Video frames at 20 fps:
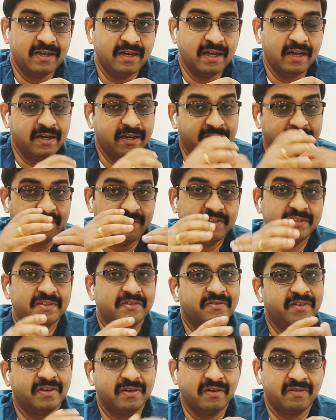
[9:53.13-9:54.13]
and decrease the
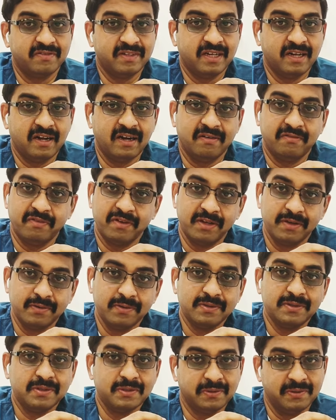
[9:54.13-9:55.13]
work of the heart. We
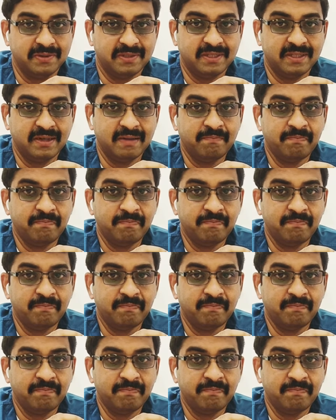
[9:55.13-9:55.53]
use those.